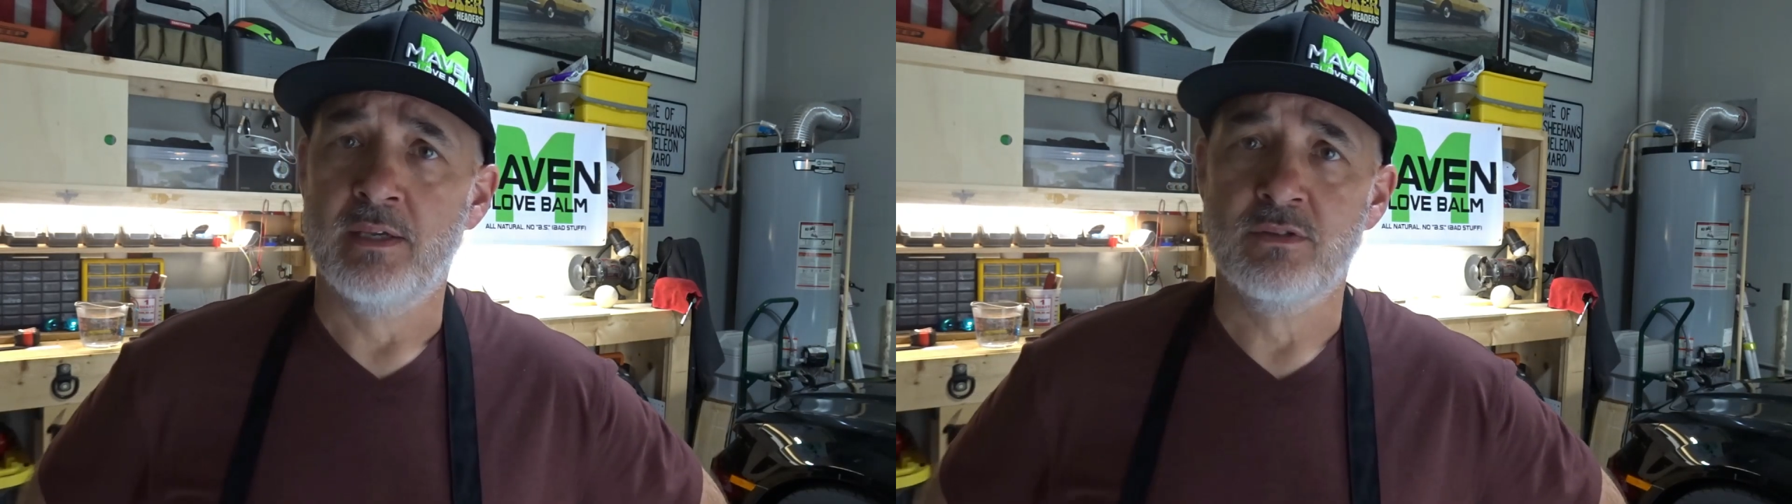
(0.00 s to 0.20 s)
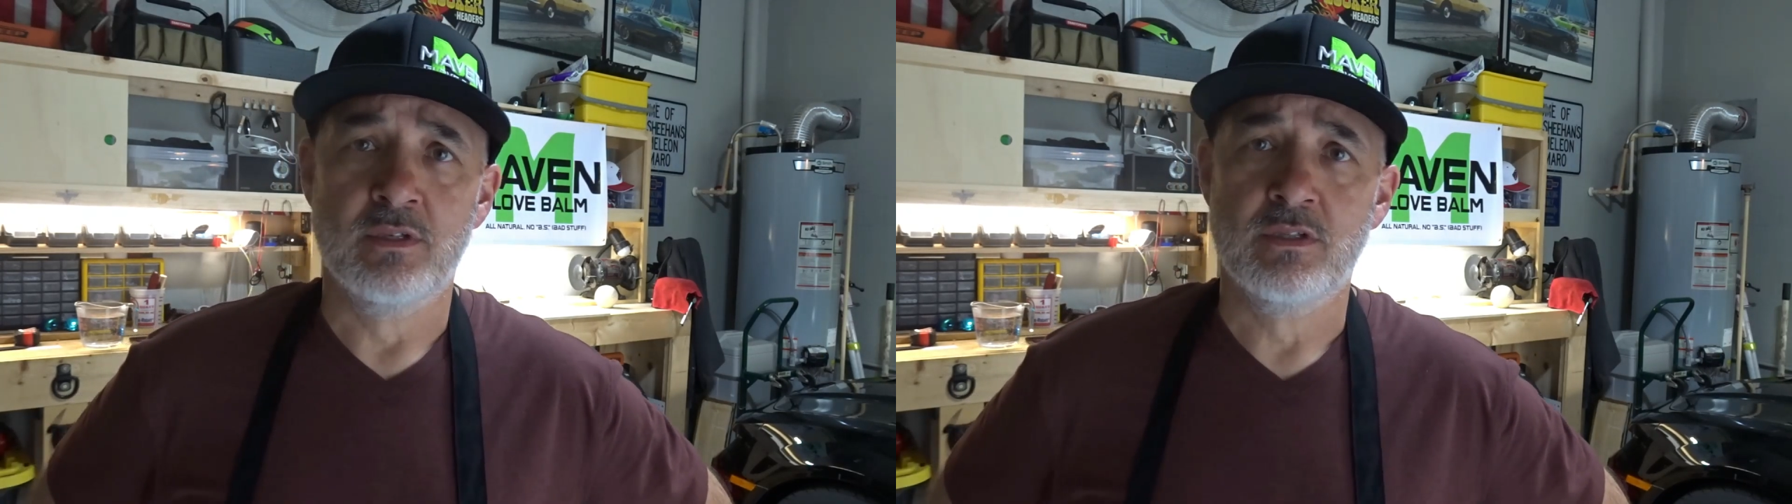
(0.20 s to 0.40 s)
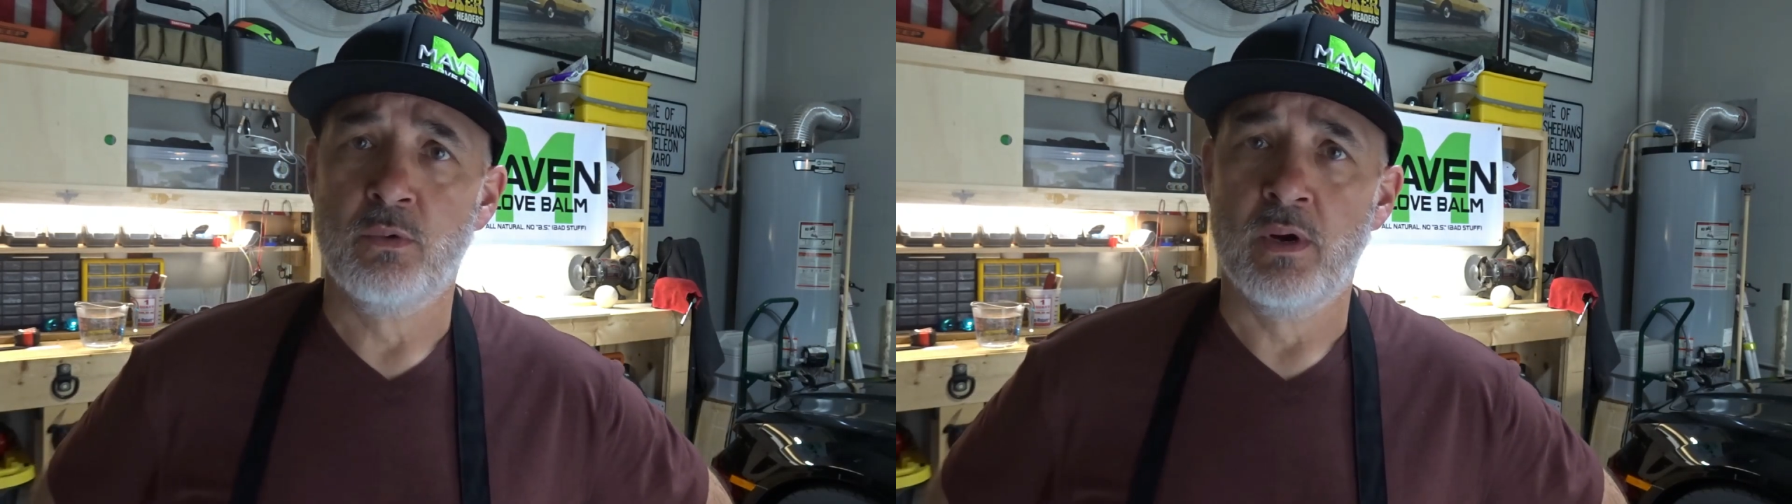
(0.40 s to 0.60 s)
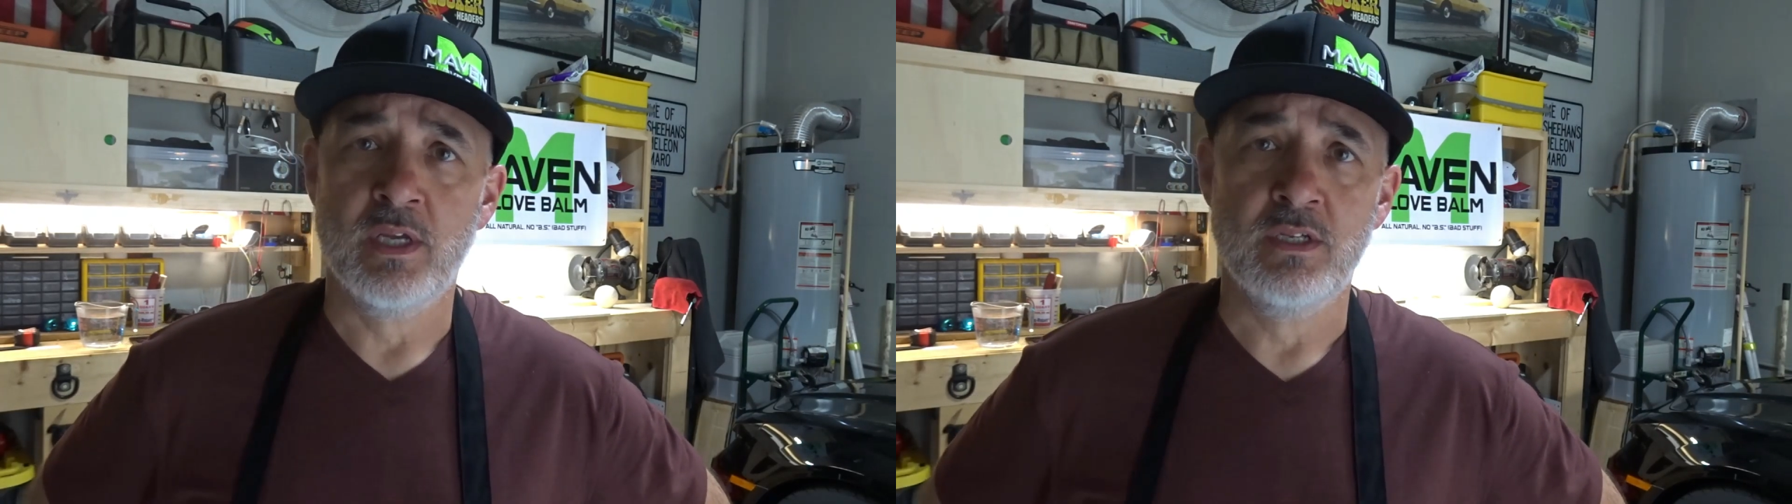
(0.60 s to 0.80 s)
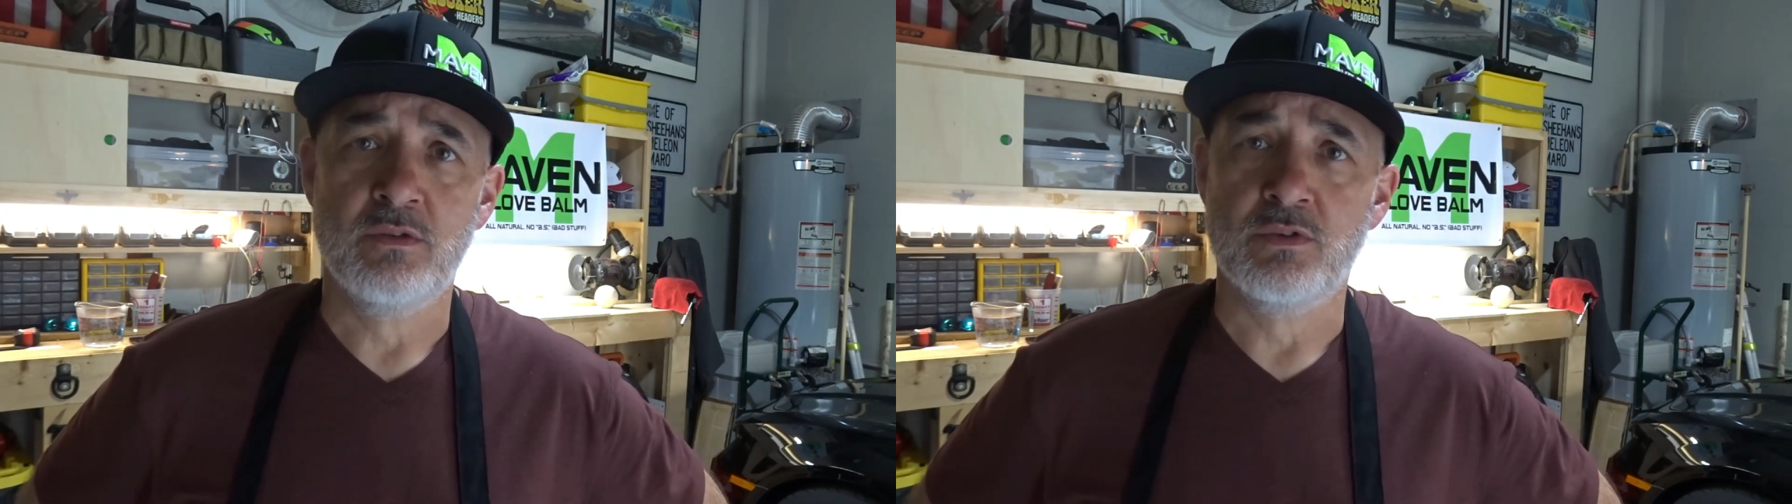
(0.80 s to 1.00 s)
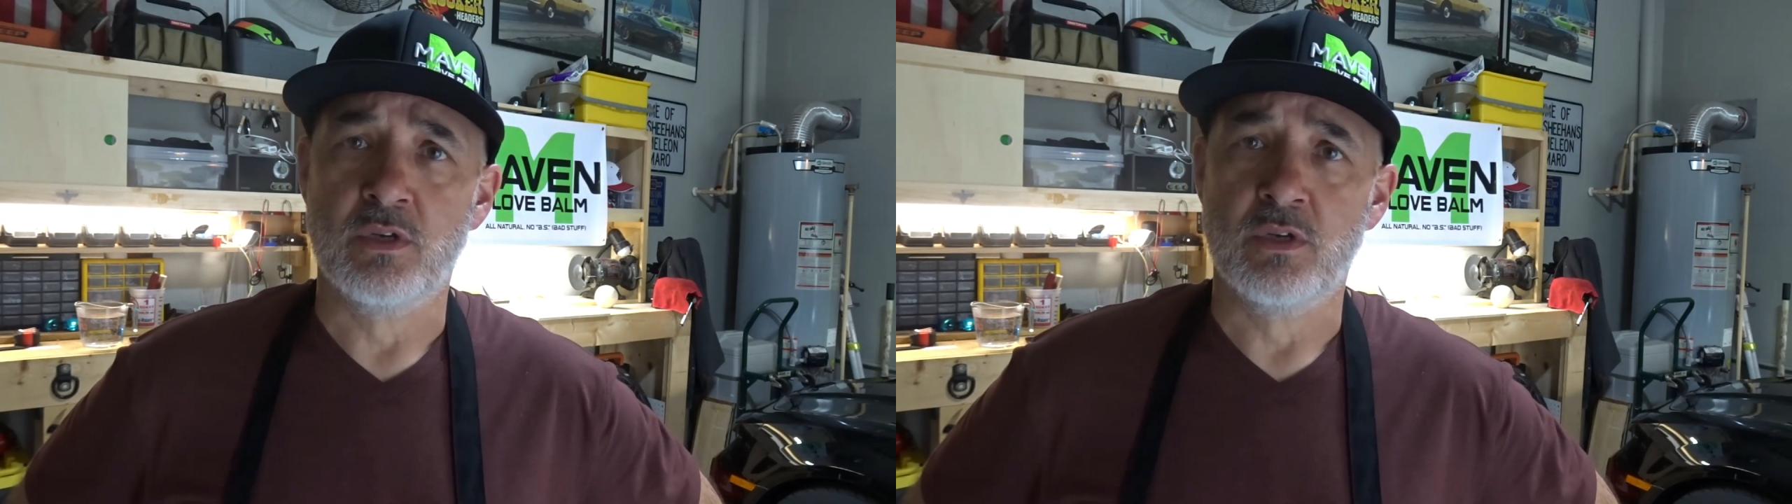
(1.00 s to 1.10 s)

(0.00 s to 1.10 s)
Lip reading: He was in his 20s. He was